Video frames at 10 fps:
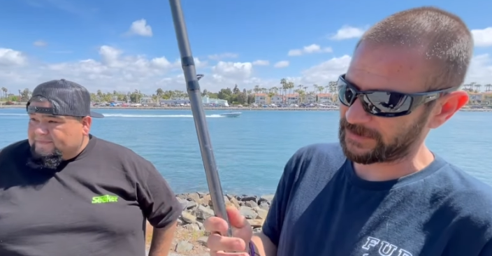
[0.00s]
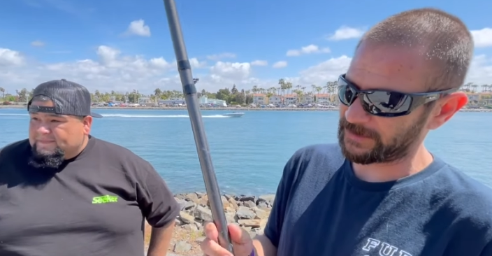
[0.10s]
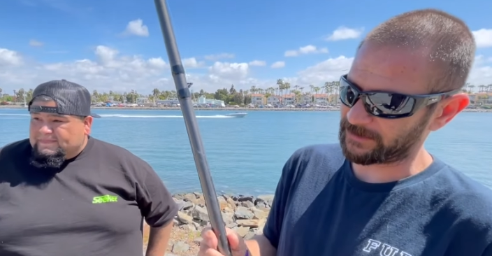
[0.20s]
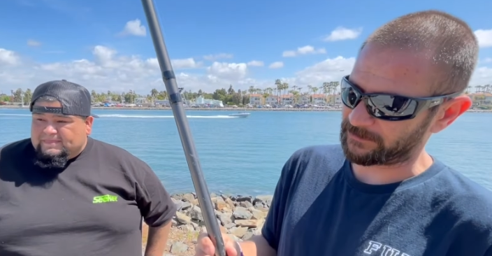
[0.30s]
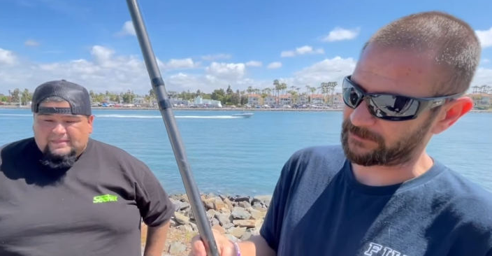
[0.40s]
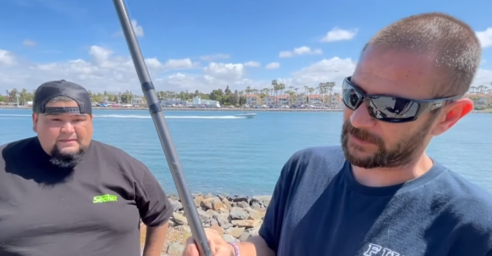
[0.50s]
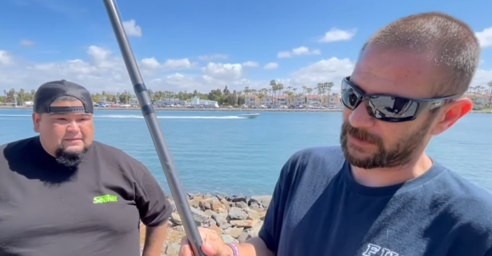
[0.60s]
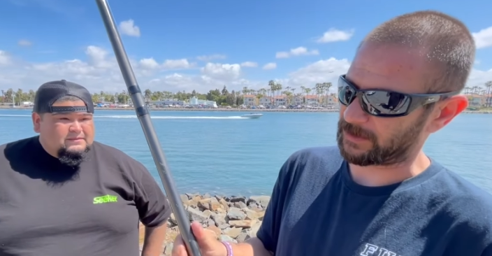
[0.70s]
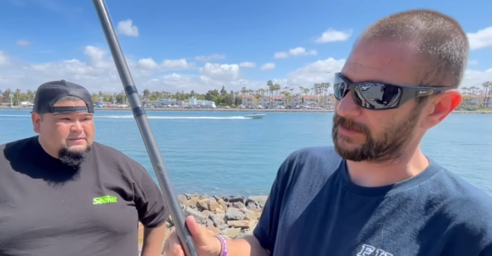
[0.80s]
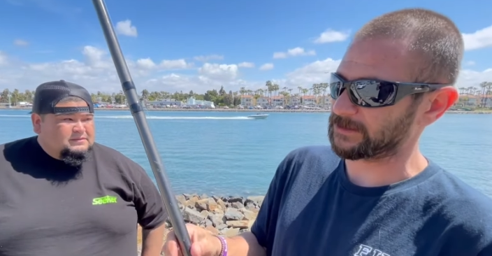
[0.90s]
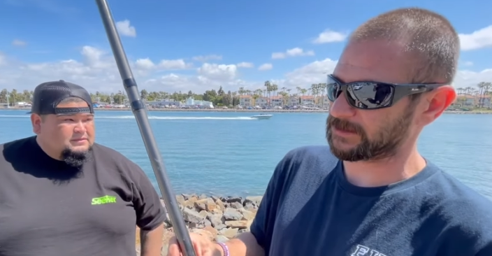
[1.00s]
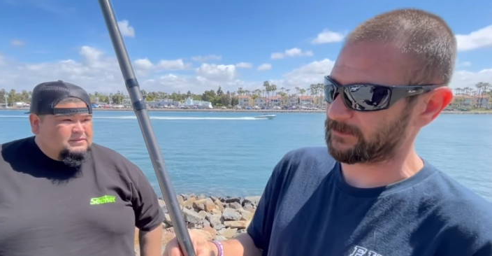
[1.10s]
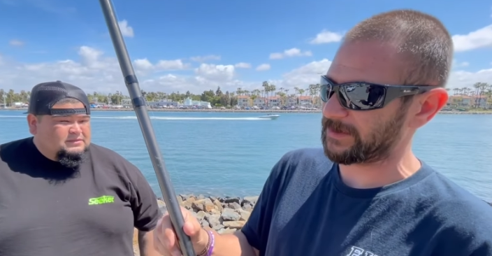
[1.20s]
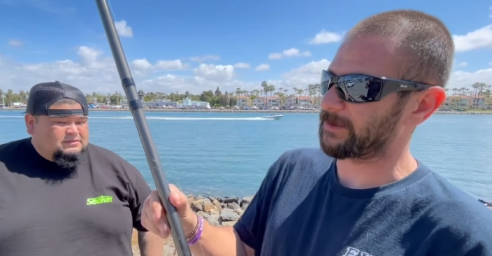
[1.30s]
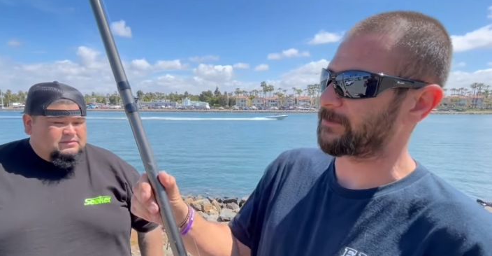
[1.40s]
Speaker 1: medium, uh, this
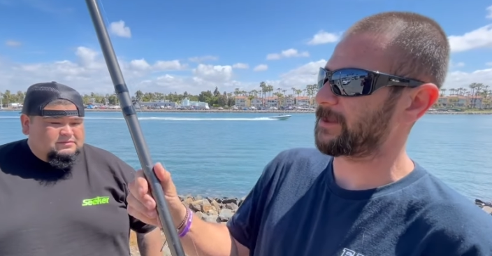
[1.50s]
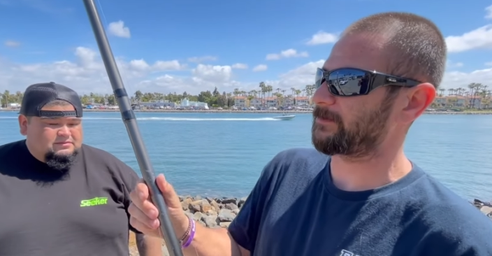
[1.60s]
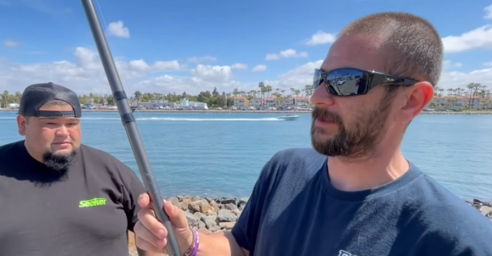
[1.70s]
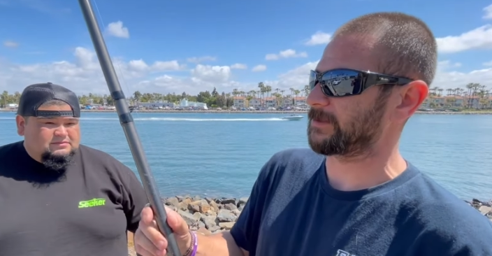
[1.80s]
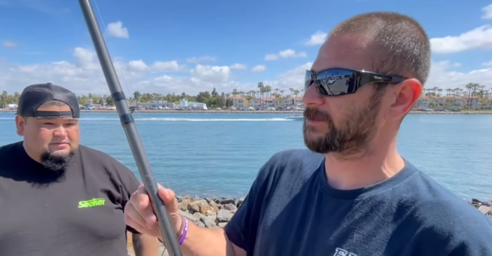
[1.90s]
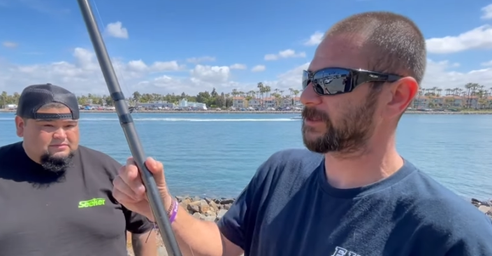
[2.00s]
medium heavy is.